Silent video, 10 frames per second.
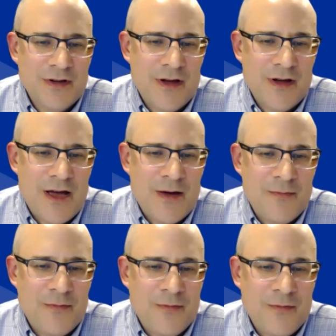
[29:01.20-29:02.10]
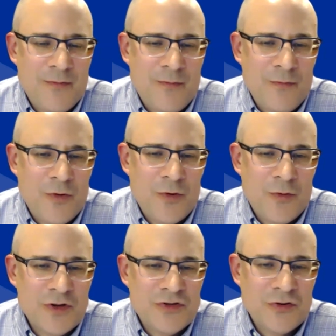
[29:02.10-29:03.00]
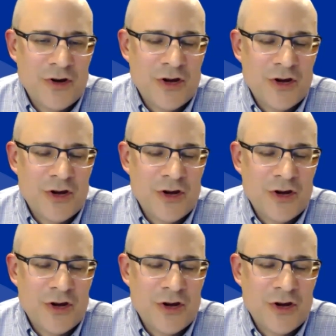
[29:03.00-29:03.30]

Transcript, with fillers: Uh, you know, because you're going to